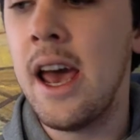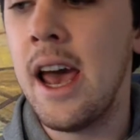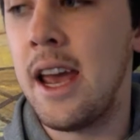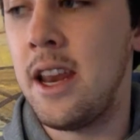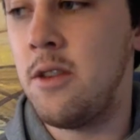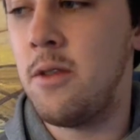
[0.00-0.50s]

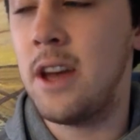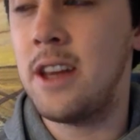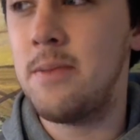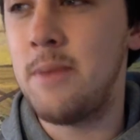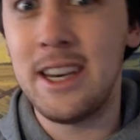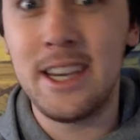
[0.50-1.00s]
and you get
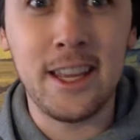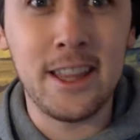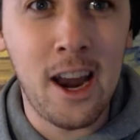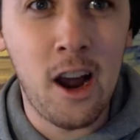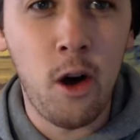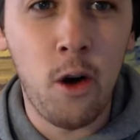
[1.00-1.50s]
to maintain
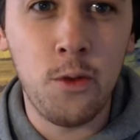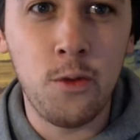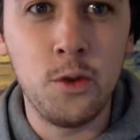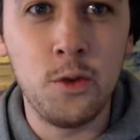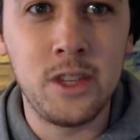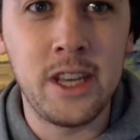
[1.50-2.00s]
that all
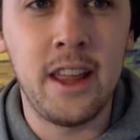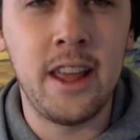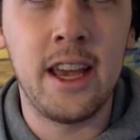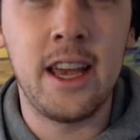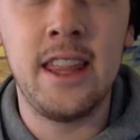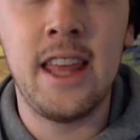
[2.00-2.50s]
through
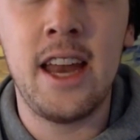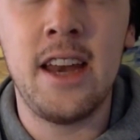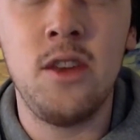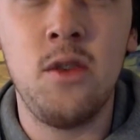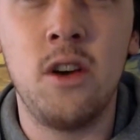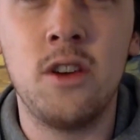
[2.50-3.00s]
sailing. And then
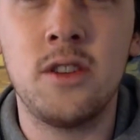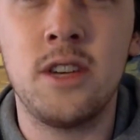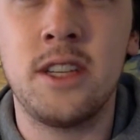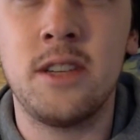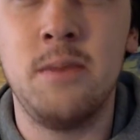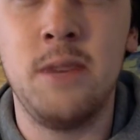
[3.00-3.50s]
you also
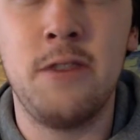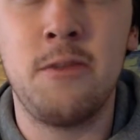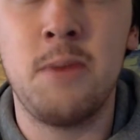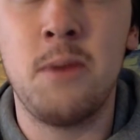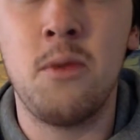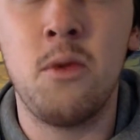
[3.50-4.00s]
get to meet
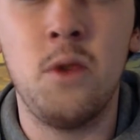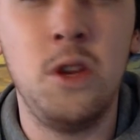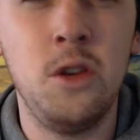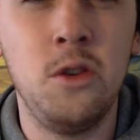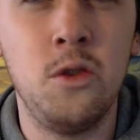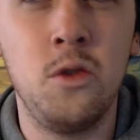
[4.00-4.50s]
people
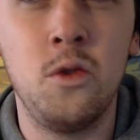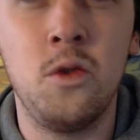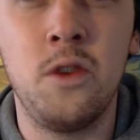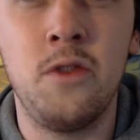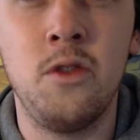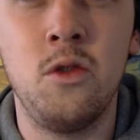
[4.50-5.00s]

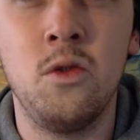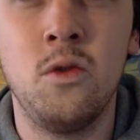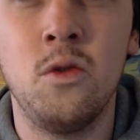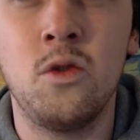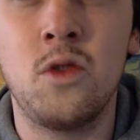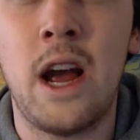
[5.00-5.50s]
if you
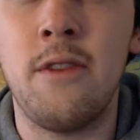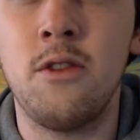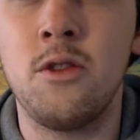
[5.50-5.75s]
travel